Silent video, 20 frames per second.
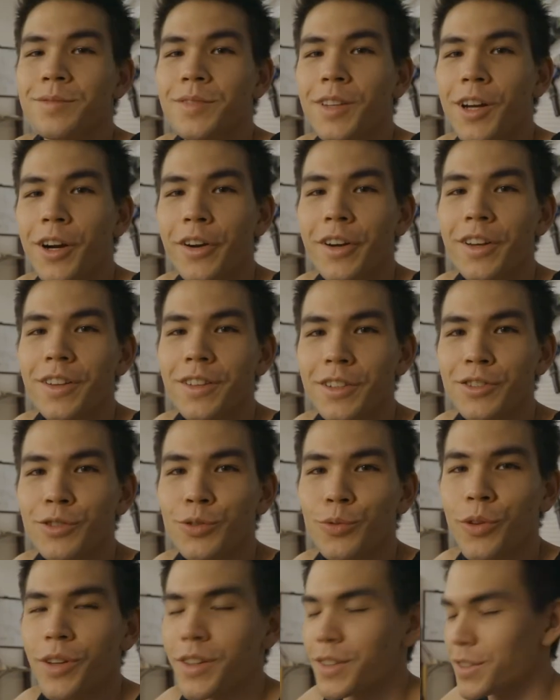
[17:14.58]
Alright, let's
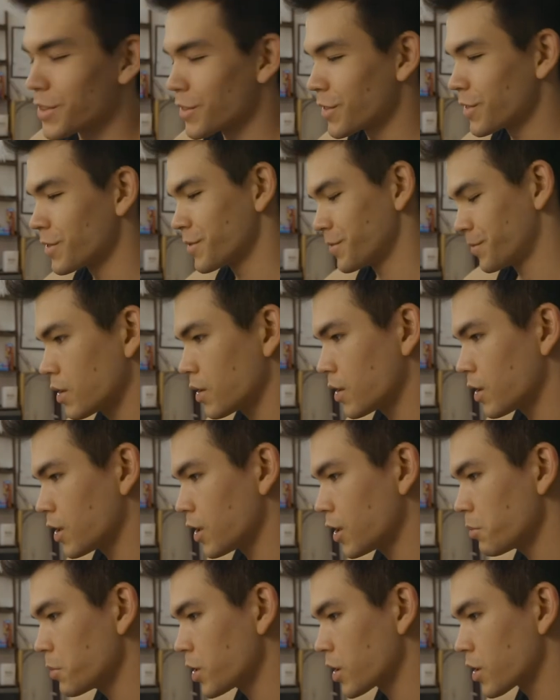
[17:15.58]
do this.
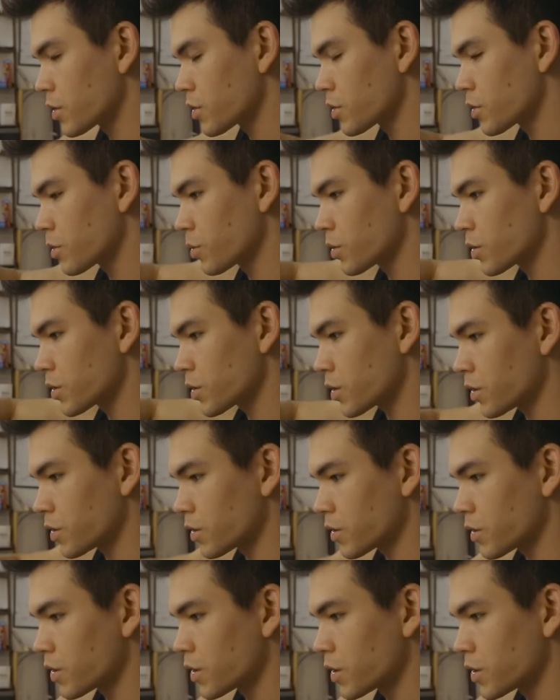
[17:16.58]
I'm gonna sew it
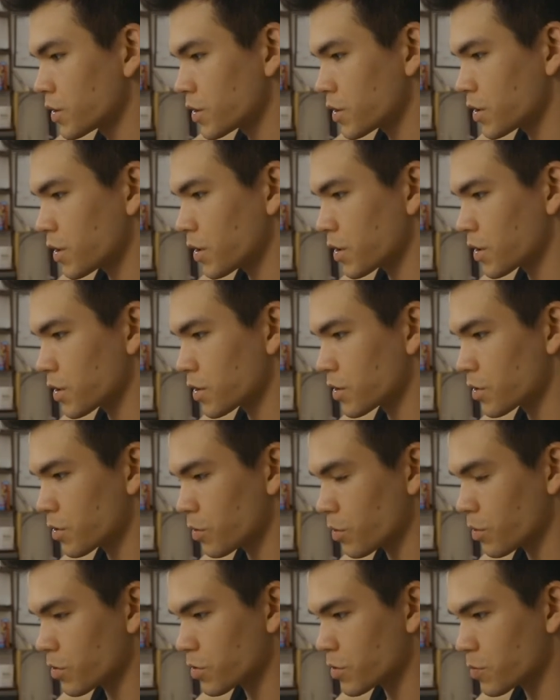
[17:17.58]
on this side
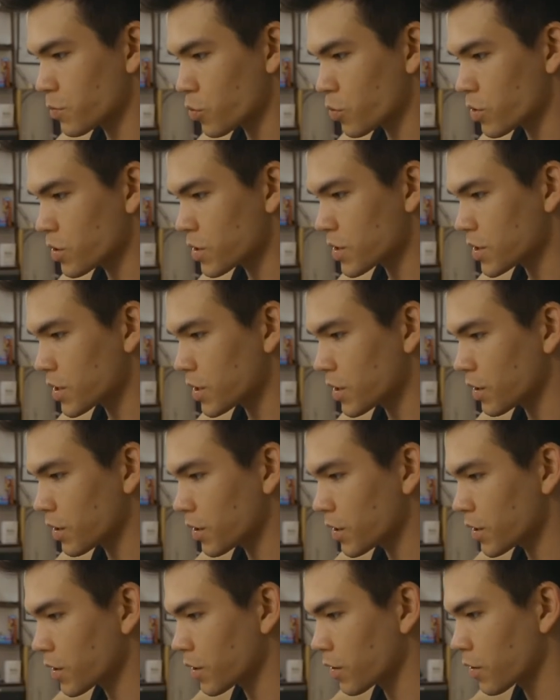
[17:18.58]
so there's more
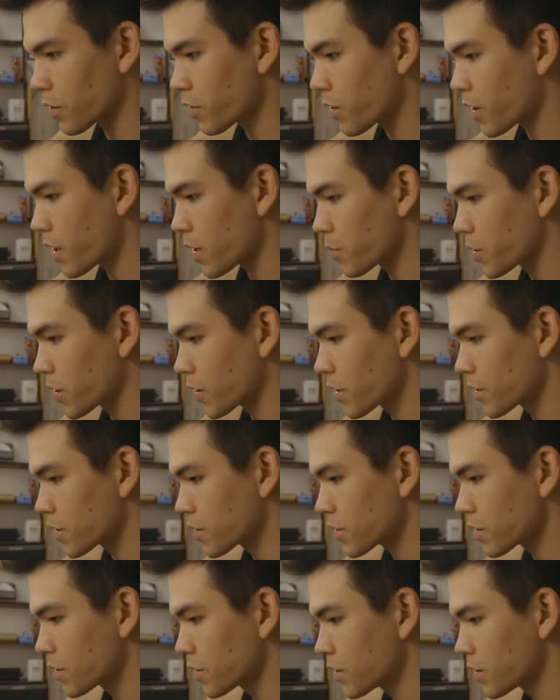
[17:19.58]
teeth grabbing it.